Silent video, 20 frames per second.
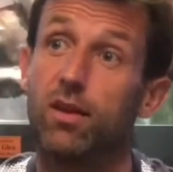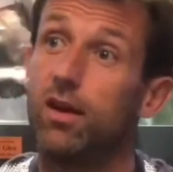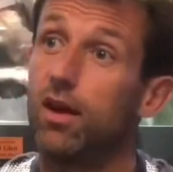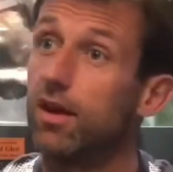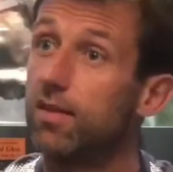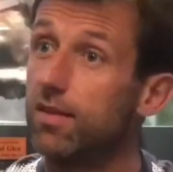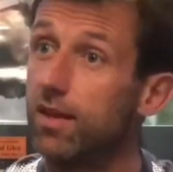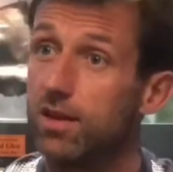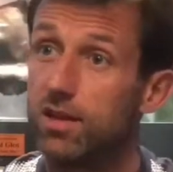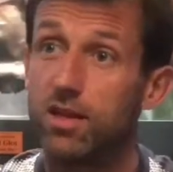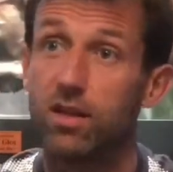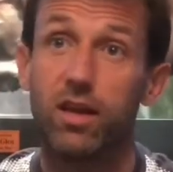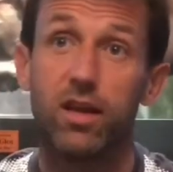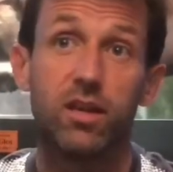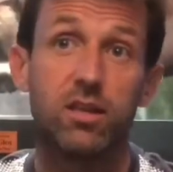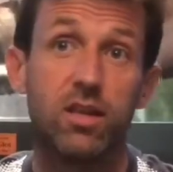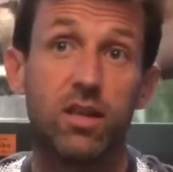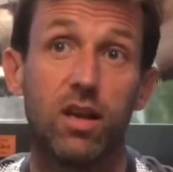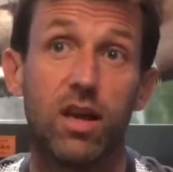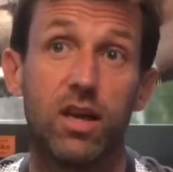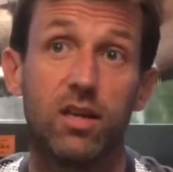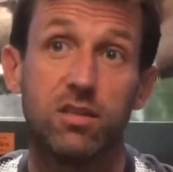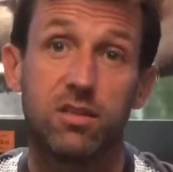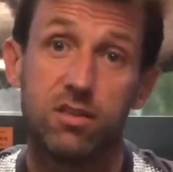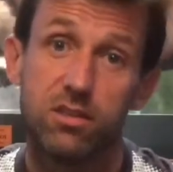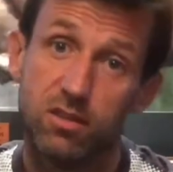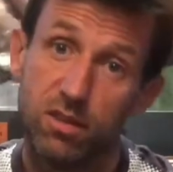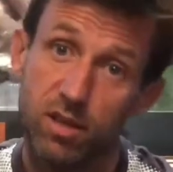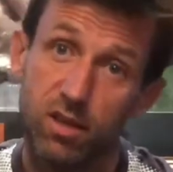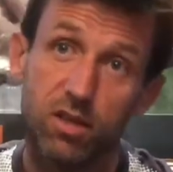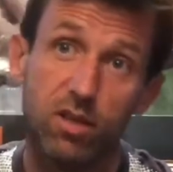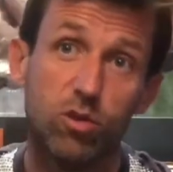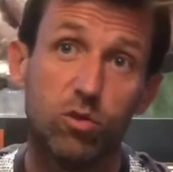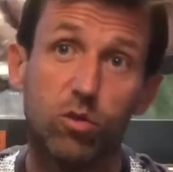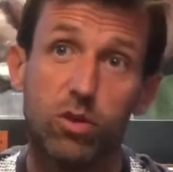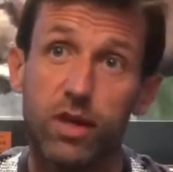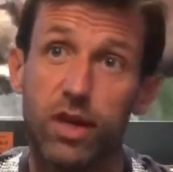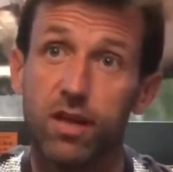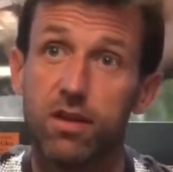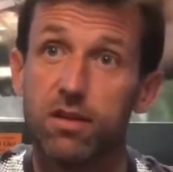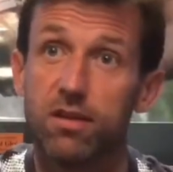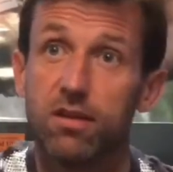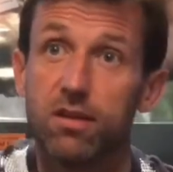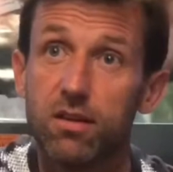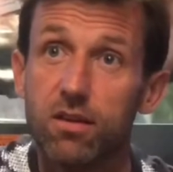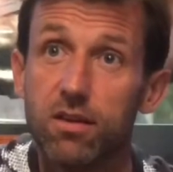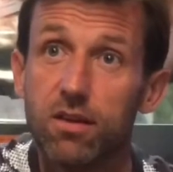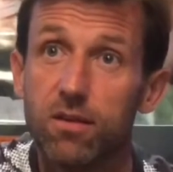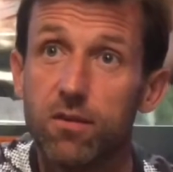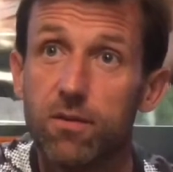and then you learn your lessons and you go again.